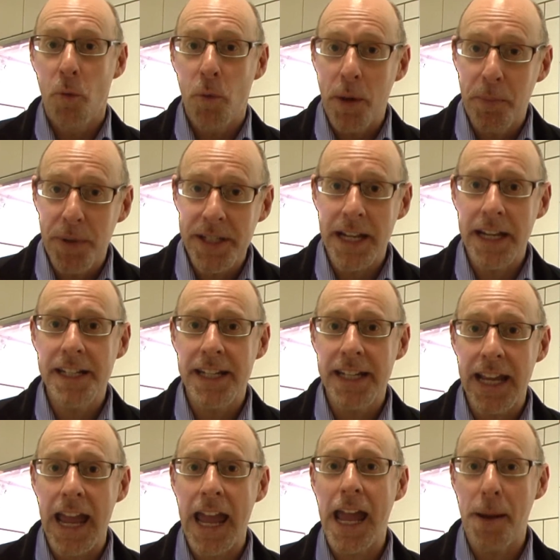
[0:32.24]
we're presenting
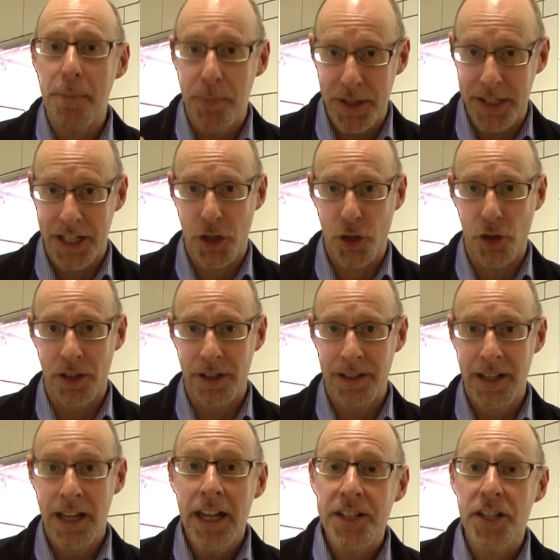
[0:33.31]
our prediction.
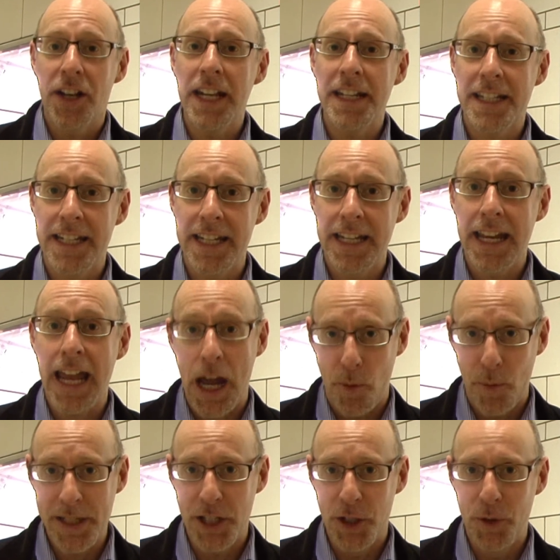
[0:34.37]
So let's see how we
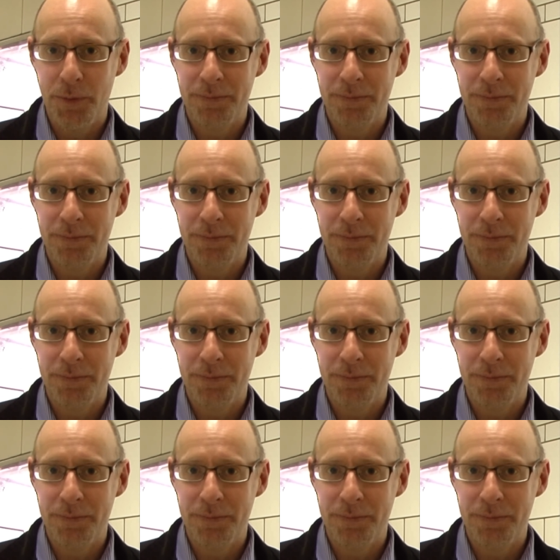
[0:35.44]
do.